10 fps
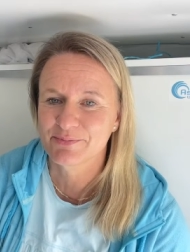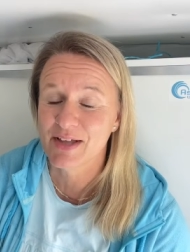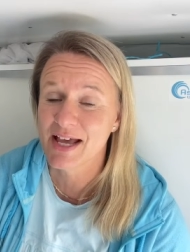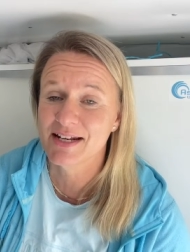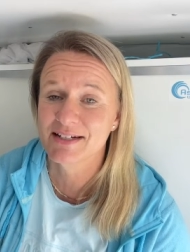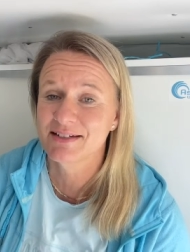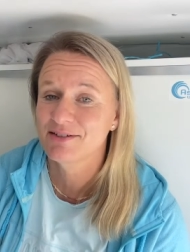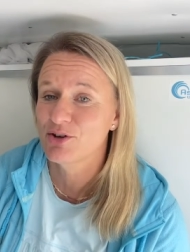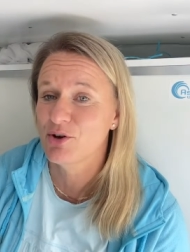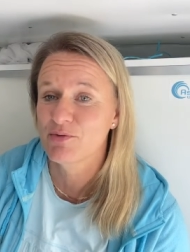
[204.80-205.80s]
And
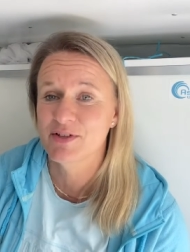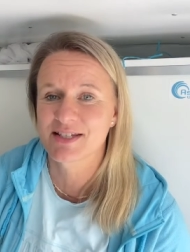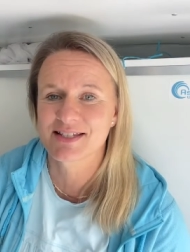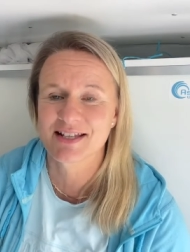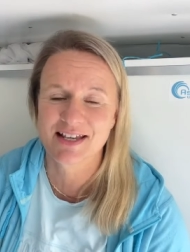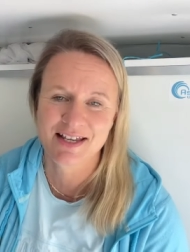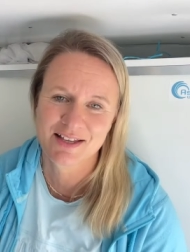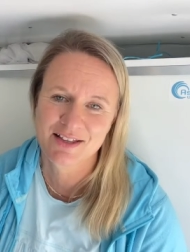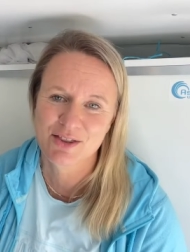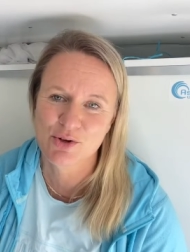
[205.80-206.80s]
obviously,
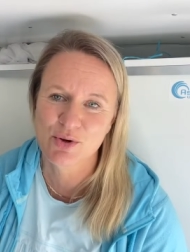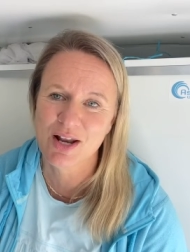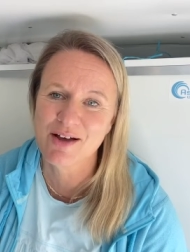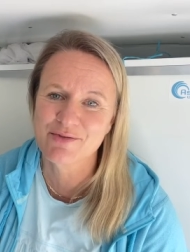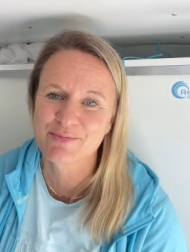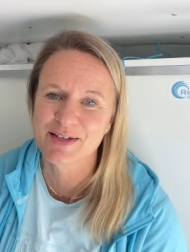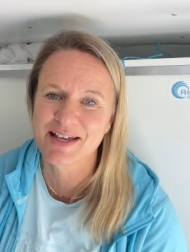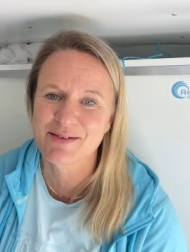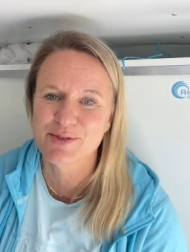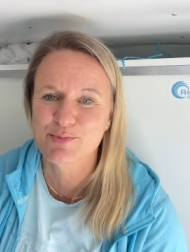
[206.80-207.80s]
your life
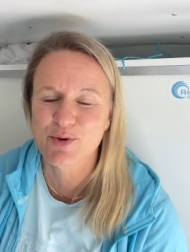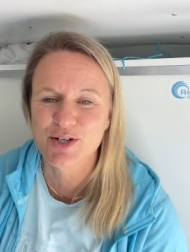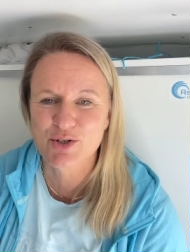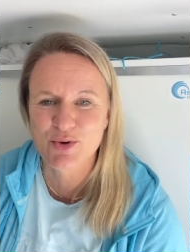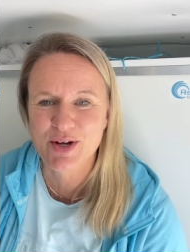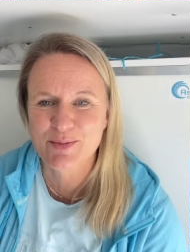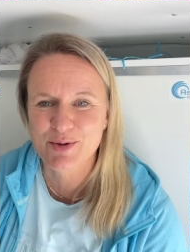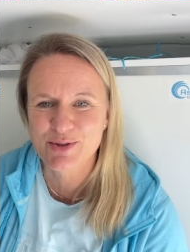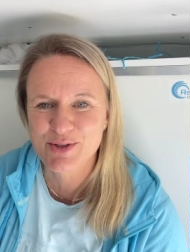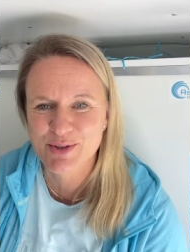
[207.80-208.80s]
becomes more
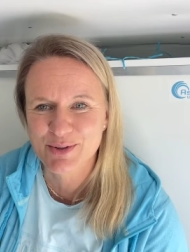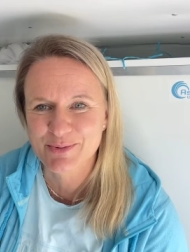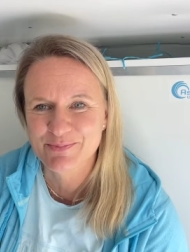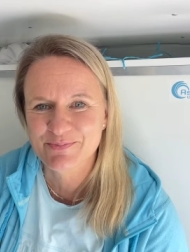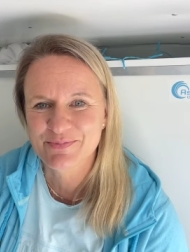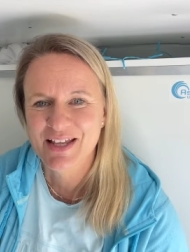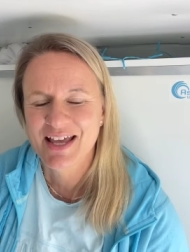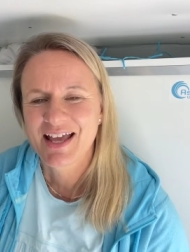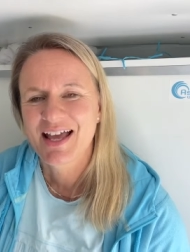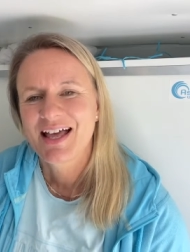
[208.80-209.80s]
enjoyable too.
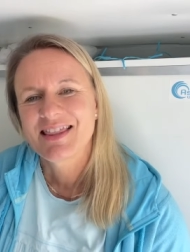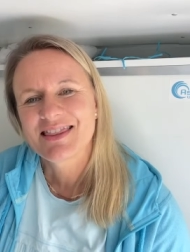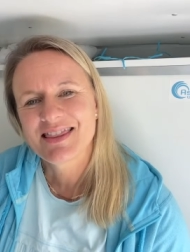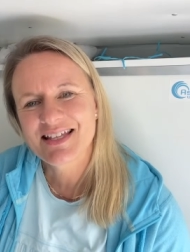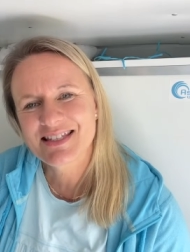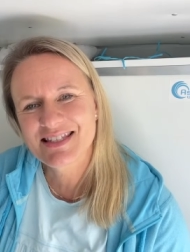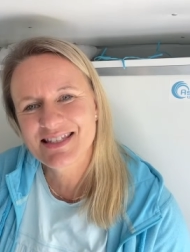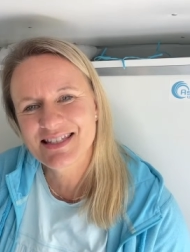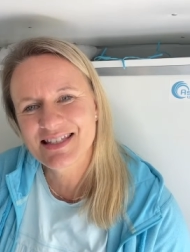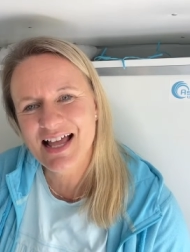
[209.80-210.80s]
The
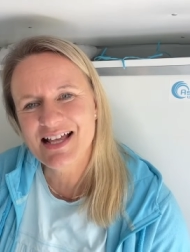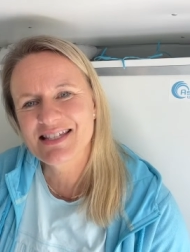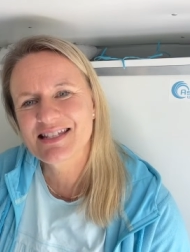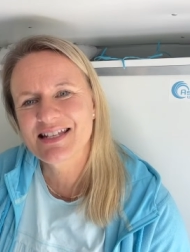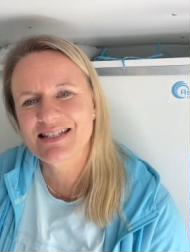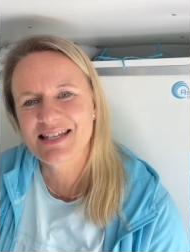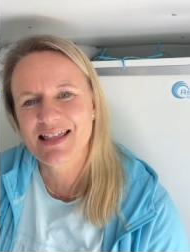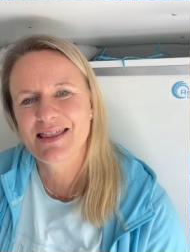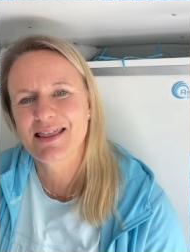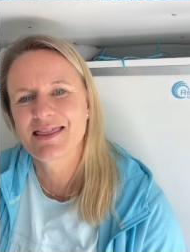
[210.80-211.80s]
last and
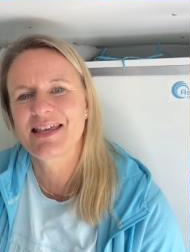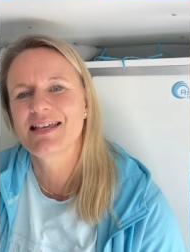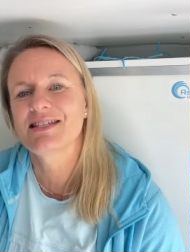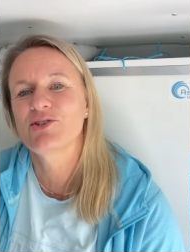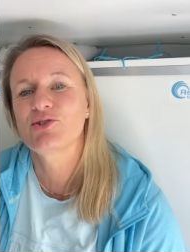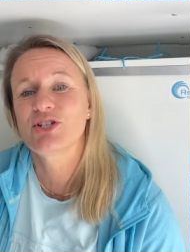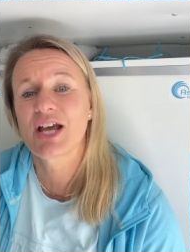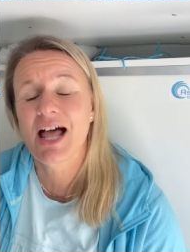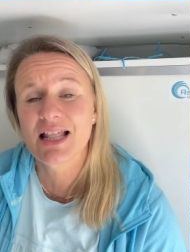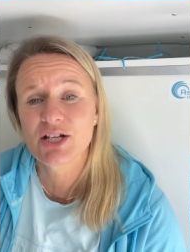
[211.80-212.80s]
tenth thing is to
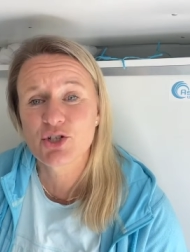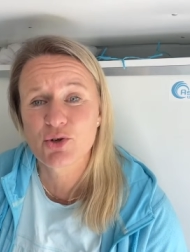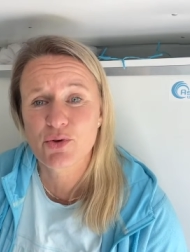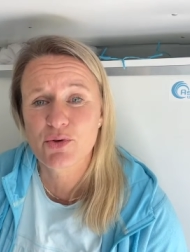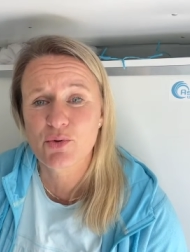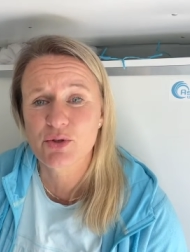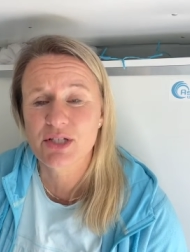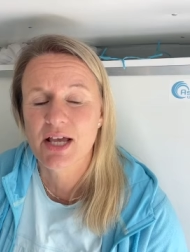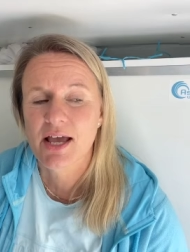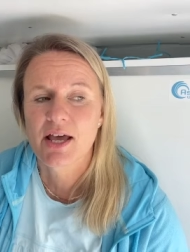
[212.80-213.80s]
challenge your
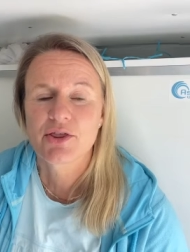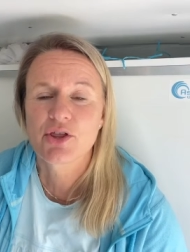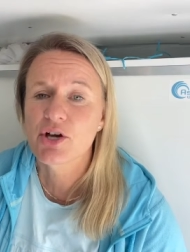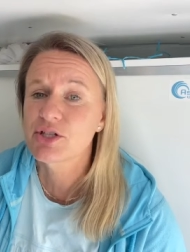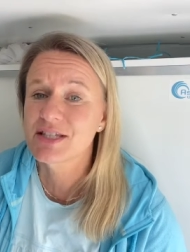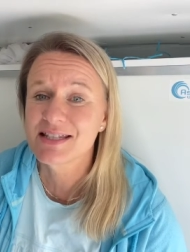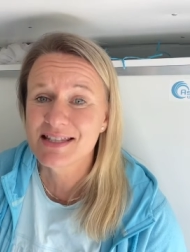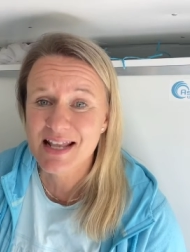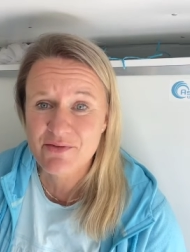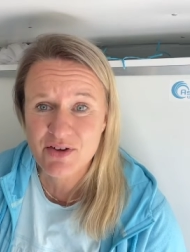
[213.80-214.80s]
thoughts. Those
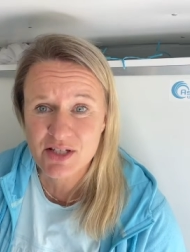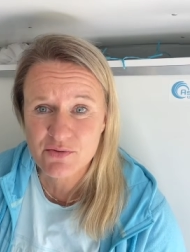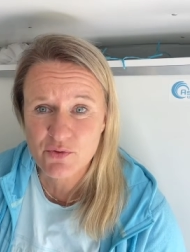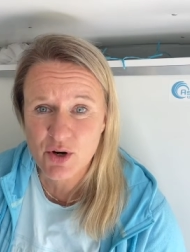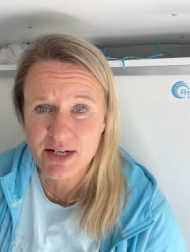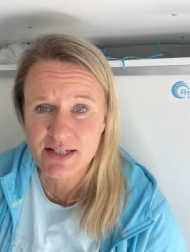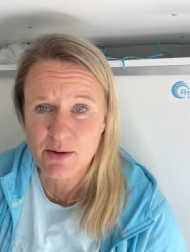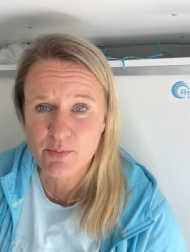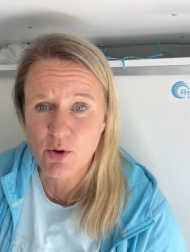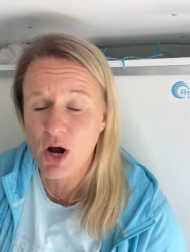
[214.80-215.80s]
nevers, for
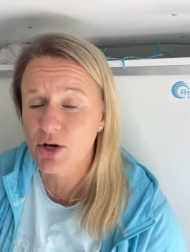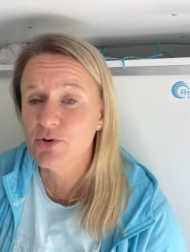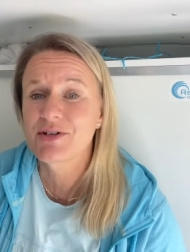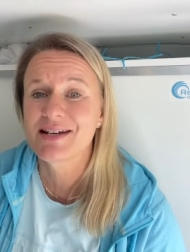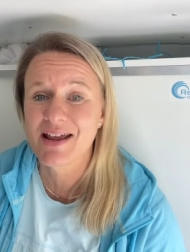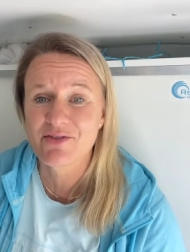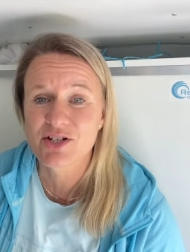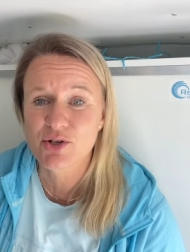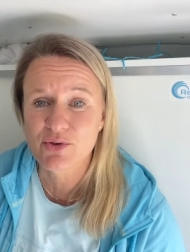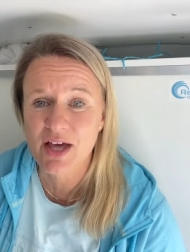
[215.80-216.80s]
example, I could never
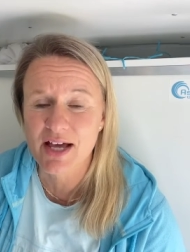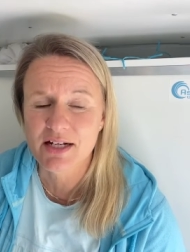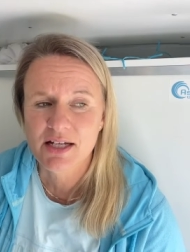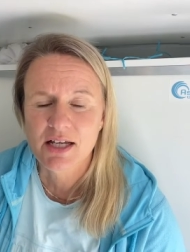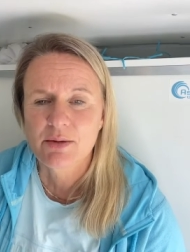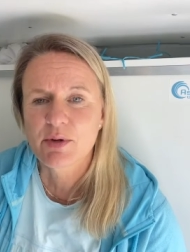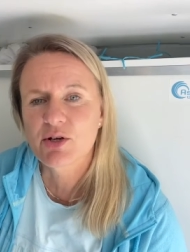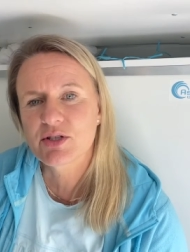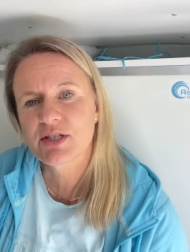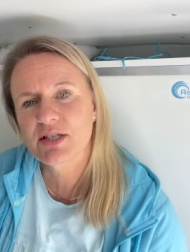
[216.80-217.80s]
do that
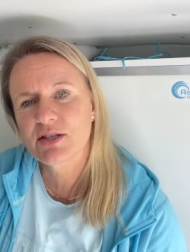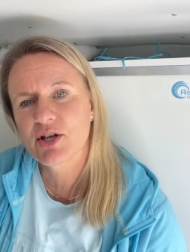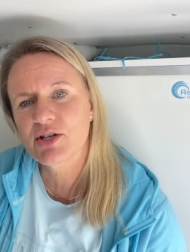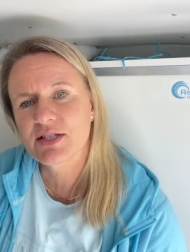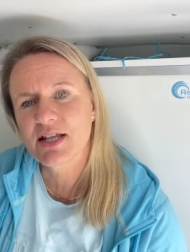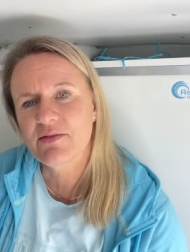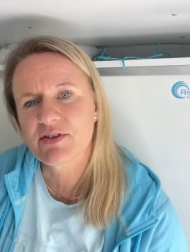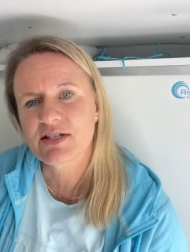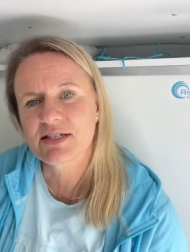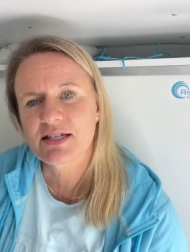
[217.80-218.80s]
because those
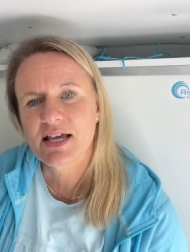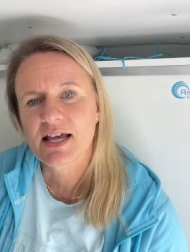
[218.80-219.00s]
nevers